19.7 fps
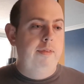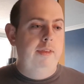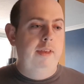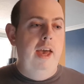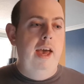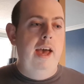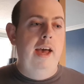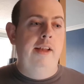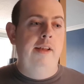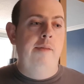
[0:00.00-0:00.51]

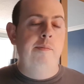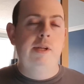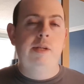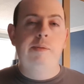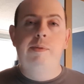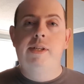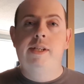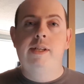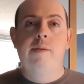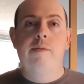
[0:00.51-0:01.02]
yeah, there
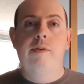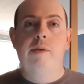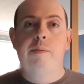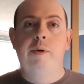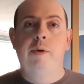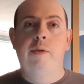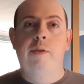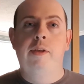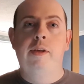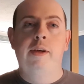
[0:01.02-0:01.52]
must be something
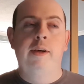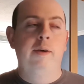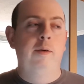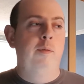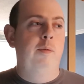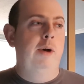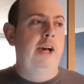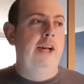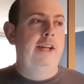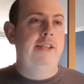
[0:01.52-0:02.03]
about
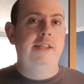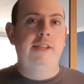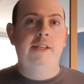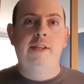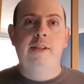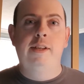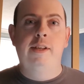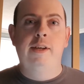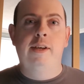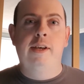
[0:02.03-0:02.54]
the
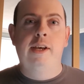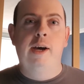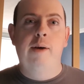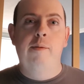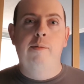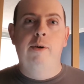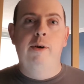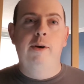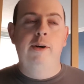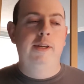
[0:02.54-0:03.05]
West, the
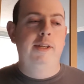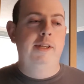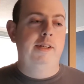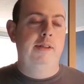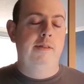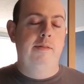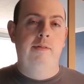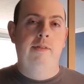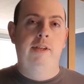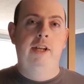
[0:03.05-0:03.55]

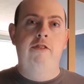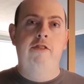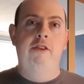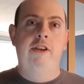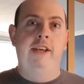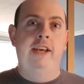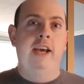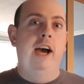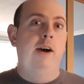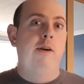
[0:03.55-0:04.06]
Cowboys,
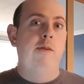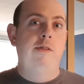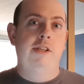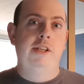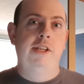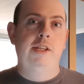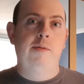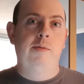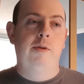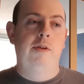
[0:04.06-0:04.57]
literally cows
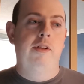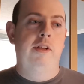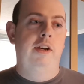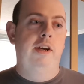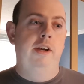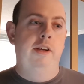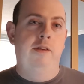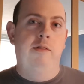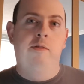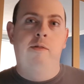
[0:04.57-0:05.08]
in this one
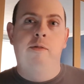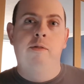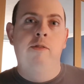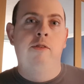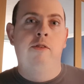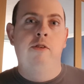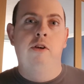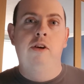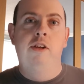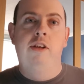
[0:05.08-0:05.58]
that I
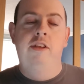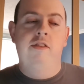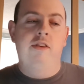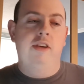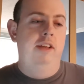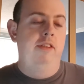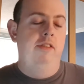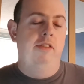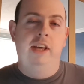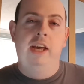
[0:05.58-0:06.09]
enjoy these
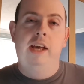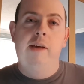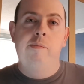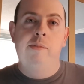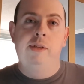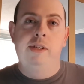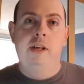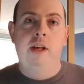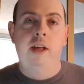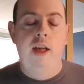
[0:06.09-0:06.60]
kinds of
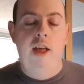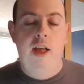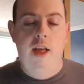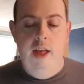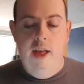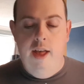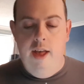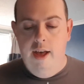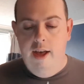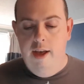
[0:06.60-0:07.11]
games.
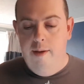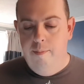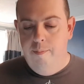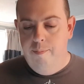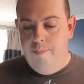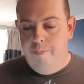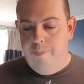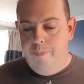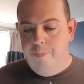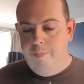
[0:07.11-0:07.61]

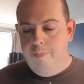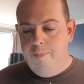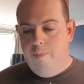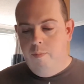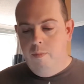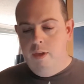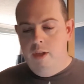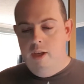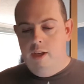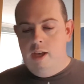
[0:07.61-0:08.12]
Um,
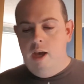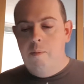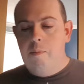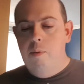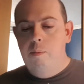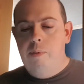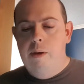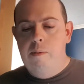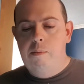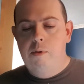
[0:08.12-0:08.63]
a
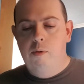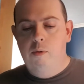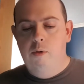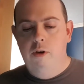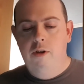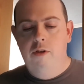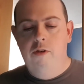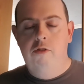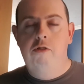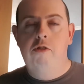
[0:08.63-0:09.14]
couple of people
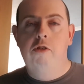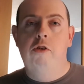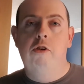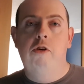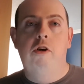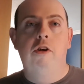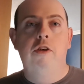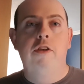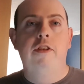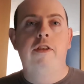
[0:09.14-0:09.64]
were
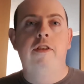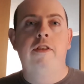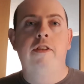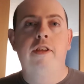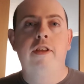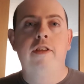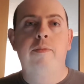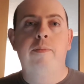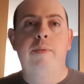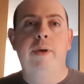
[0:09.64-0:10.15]
unsure on
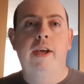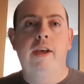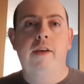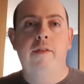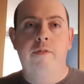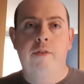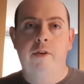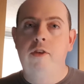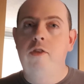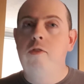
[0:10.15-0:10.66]
this pick
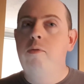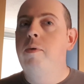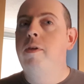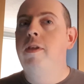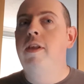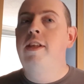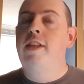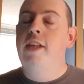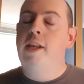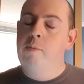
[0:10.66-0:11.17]
at first, but
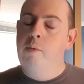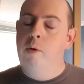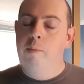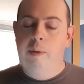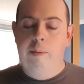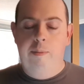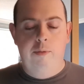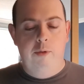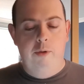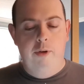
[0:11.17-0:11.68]
they did
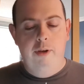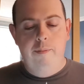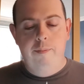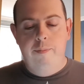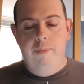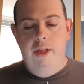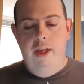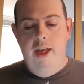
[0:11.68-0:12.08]
warm up to it